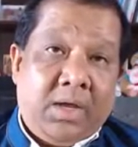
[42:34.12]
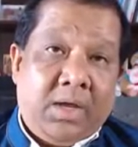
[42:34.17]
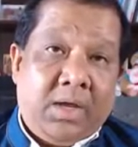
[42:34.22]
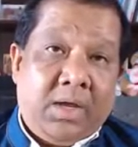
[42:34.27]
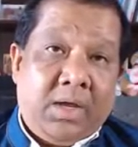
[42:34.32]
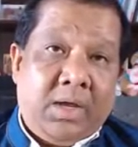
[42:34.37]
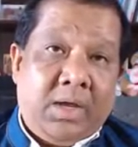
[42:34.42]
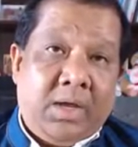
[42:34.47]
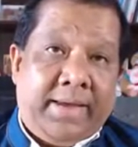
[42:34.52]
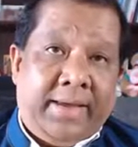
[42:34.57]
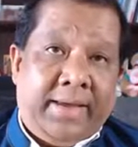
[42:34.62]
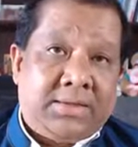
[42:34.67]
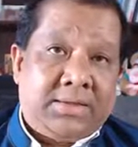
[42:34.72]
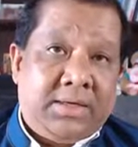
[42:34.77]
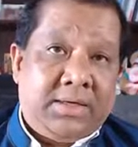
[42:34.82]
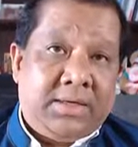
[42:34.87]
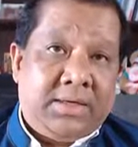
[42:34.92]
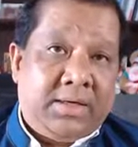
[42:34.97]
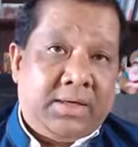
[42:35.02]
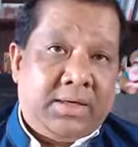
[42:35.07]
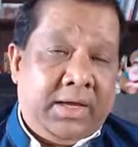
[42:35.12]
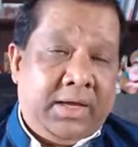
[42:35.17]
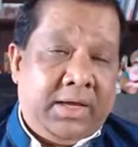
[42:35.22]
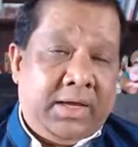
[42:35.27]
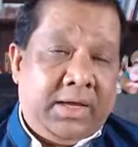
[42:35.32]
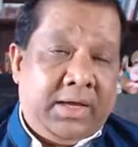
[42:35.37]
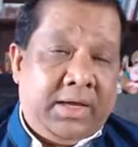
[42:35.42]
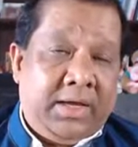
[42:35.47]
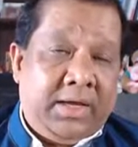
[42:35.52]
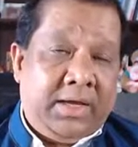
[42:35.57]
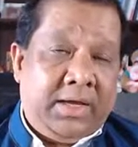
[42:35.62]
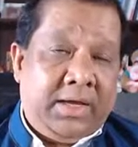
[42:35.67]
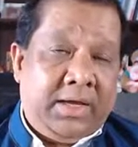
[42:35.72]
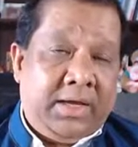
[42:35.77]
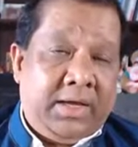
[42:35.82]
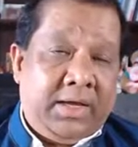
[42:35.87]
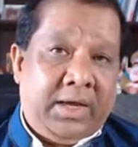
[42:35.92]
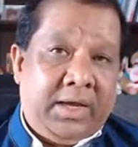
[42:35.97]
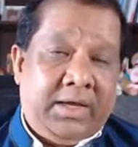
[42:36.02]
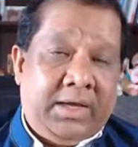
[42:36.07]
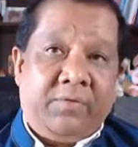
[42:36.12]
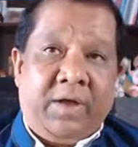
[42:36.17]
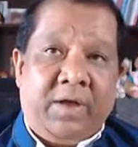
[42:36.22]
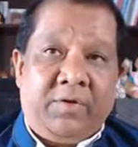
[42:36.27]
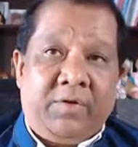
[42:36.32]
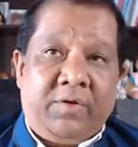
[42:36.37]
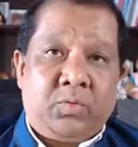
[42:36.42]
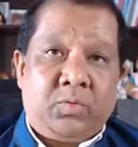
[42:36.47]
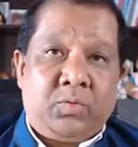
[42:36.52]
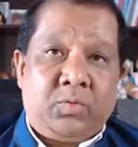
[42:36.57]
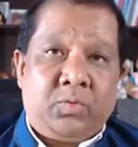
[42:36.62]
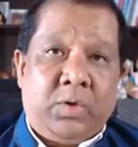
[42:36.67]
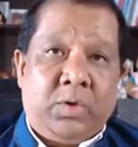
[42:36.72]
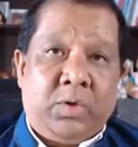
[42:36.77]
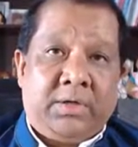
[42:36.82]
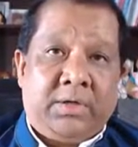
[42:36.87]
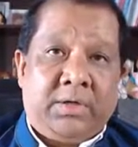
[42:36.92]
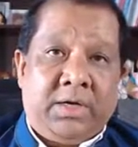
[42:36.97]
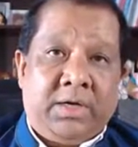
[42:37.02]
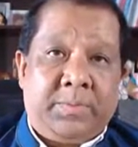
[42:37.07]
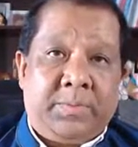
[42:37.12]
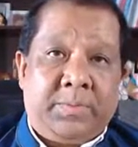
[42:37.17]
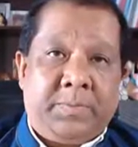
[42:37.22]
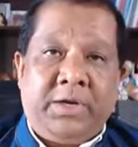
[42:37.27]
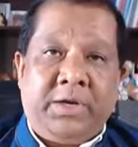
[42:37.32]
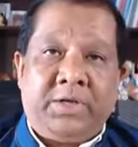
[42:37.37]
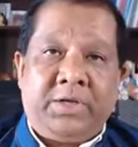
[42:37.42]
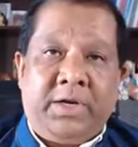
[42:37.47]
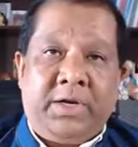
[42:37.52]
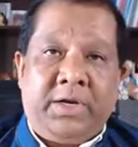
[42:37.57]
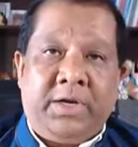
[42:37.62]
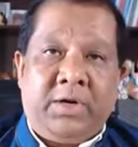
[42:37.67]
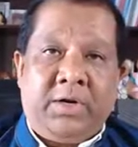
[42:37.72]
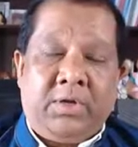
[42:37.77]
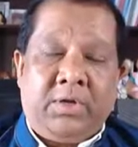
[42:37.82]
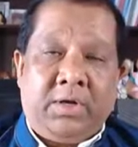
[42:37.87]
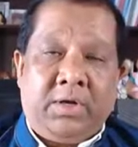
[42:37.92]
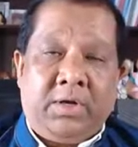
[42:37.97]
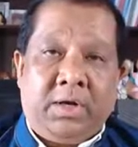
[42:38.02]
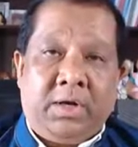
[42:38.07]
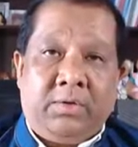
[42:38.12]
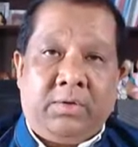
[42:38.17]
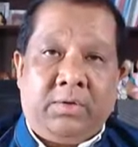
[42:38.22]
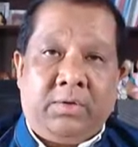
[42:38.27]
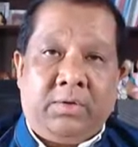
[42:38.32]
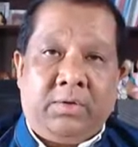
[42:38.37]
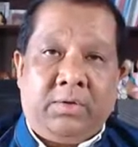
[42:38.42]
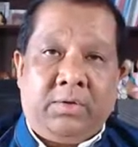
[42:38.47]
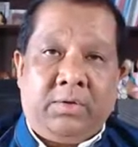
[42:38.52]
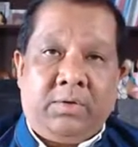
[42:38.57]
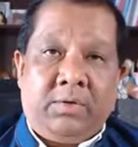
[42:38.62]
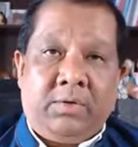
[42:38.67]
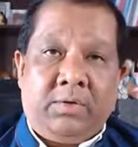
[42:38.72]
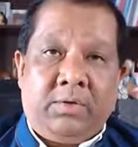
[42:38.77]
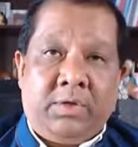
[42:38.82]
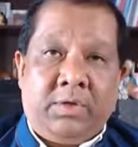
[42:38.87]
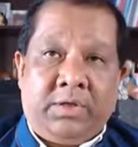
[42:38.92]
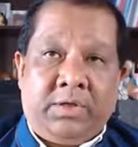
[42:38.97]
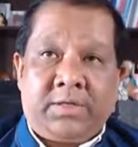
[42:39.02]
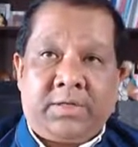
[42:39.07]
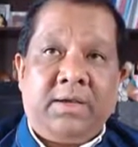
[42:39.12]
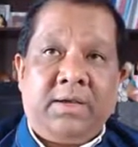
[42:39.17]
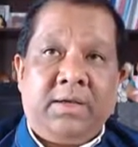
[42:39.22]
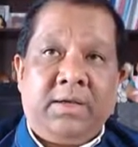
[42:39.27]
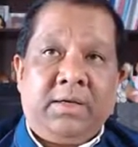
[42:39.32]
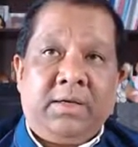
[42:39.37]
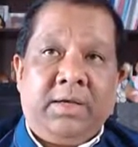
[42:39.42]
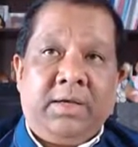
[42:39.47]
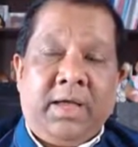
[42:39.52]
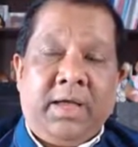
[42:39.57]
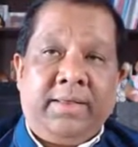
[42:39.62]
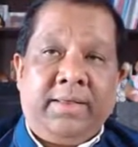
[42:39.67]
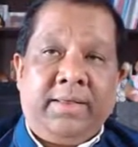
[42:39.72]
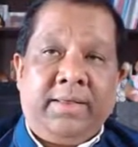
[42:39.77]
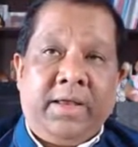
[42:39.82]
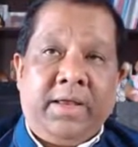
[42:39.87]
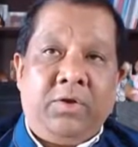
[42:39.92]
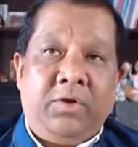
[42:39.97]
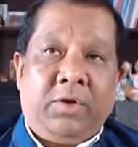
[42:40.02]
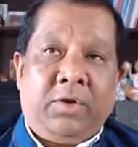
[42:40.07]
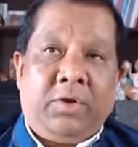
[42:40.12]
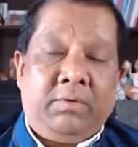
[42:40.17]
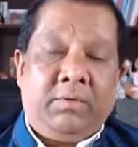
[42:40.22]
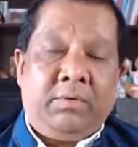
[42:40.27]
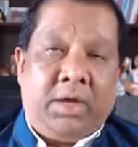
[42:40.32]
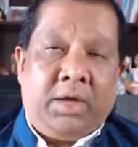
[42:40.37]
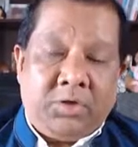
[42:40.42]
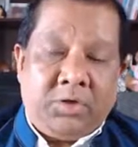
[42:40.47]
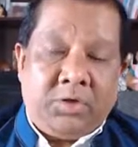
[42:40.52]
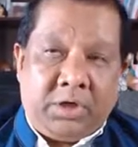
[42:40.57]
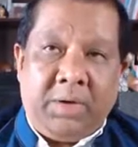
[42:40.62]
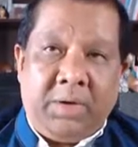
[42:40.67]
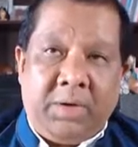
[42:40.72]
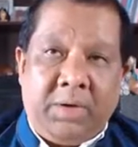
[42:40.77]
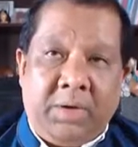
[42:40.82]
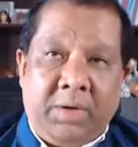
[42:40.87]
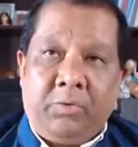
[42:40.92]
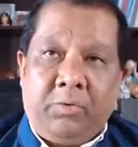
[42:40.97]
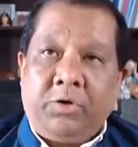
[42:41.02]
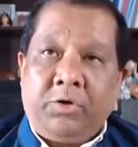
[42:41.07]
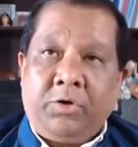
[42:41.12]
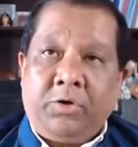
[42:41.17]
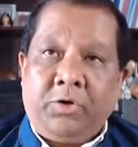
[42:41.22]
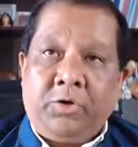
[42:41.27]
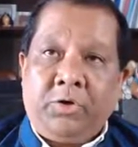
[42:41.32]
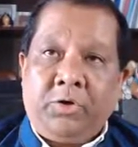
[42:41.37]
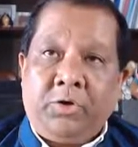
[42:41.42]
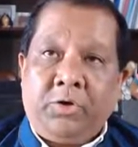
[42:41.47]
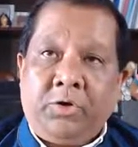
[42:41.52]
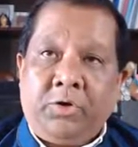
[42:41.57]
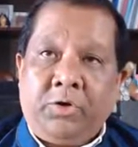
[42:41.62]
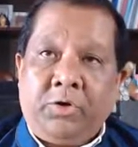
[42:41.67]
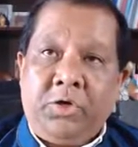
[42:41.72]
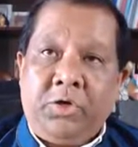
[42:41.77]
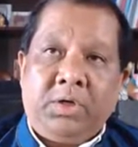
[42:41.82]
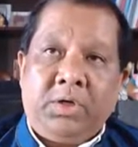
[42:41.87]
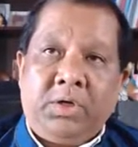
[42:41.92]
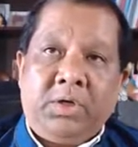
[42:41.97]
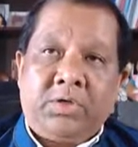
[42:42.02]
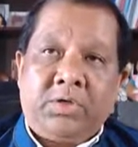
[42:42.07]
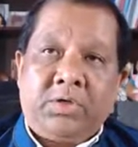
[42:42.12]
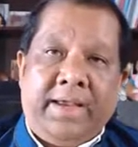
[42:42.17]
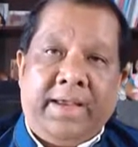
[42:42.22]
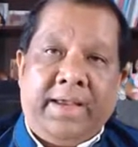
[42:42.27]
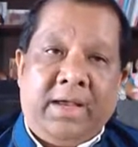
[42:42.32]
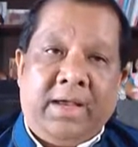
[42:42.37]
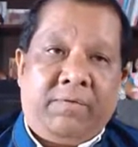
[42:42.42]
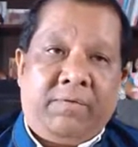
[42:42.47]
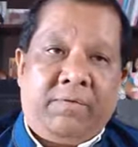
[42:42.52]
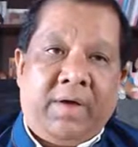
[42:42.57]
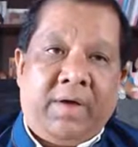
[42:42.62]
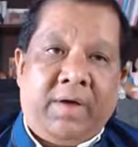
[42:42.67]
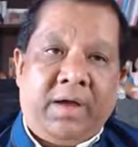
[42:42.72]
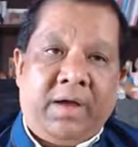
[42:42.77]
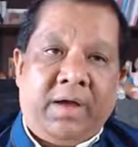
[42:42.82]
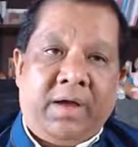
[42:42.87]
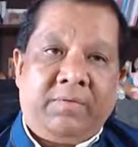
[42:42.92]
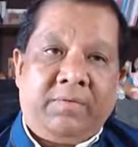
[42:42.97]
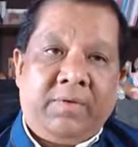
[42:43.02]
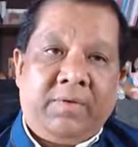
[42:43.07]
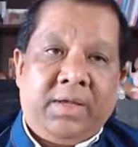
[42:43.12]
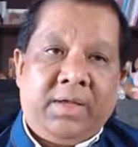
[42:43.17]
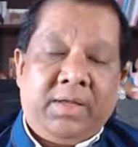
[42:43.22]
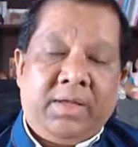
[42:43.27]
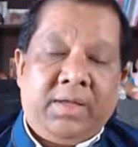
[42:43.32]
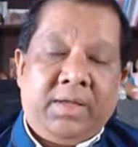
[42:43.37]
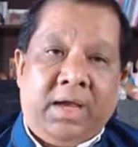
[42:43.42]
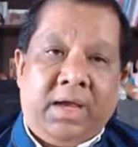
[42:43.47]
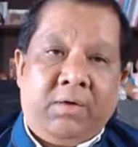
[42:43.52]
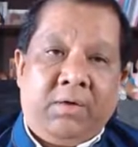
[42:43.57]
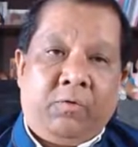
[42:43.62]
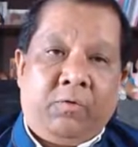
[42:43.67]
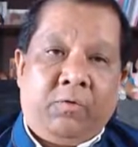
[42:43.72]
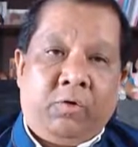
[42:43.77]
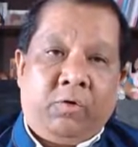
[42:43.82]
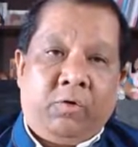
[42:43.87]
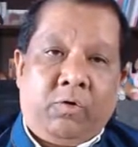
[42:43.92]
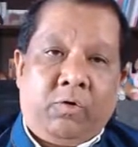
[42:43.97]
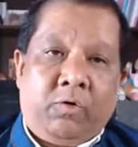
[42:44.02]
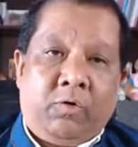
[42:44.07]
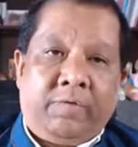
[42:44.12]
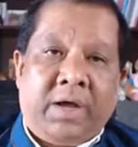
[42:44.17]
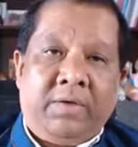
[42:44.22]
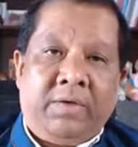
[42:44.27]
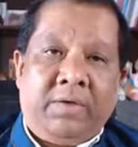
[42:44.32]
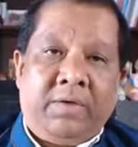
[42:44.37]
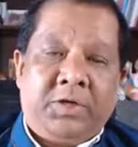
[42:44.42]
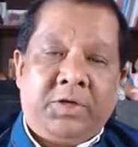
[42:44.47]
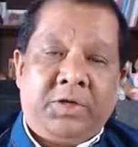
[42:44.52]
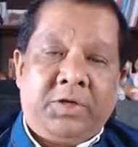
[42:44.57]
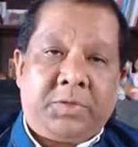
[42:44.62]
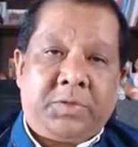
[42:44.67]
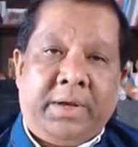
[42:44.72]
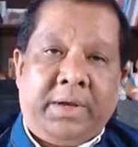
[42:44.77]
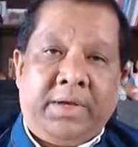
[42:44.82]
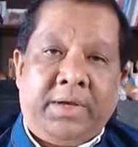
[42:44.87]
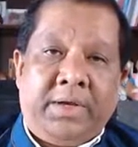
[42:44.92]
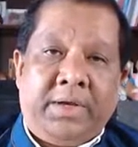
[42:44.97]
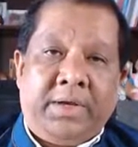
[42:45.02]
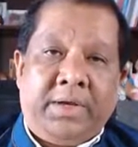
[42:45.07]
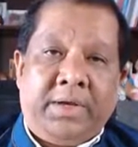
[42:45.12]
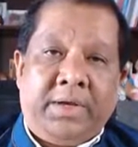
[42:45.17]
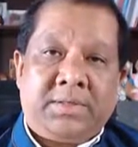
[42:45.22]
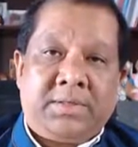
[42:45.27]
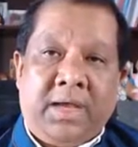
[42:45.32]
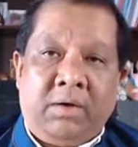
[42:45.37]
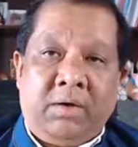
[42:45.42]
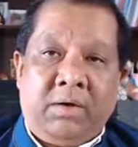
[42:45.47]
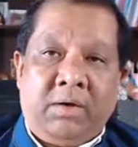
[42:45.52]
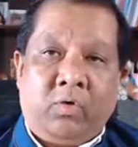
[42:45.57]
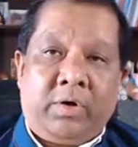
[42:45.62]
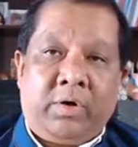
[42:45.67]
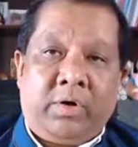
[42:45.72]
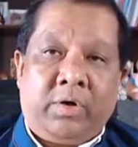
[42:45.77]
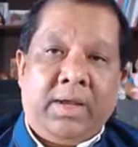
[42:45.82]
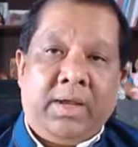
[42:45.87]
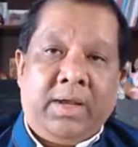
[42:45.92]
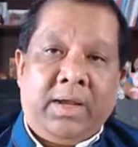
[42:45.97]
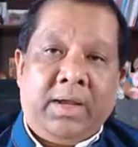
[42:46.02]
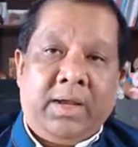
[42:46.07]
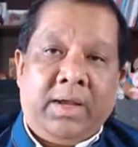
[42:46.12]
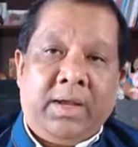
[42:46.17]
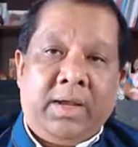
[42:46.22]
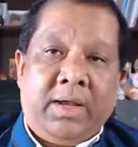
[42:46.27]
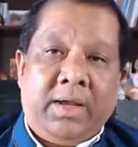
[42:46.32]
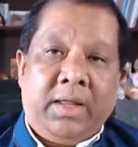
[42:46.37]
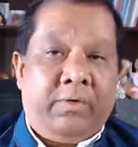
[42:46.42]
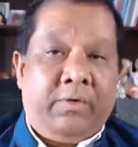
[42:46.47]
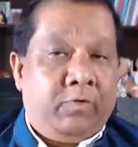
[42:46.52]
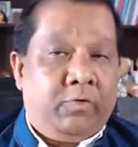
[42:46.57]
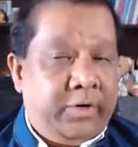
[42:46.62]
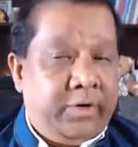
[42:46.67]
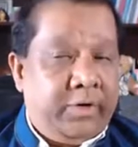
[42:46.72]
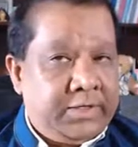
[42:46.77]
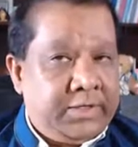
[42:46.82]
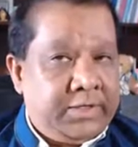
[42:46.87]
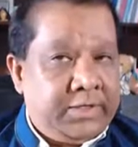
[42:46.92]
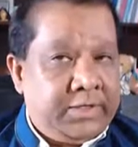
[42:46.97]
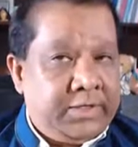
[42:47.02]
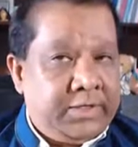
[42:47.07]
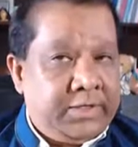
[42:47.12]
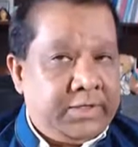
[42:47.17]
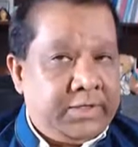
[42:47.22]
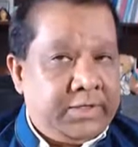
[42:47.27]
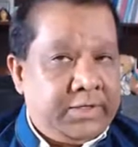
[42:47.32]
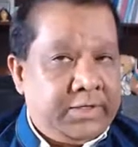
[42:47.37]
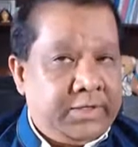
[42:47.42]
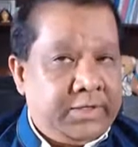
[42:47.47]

uh, that the uh, the L5S1 uh, space here with the with the thecal sac, and then you can as you keep continue, you'll see the L5 the L4 5 interspace, the L4, L3 4, etc.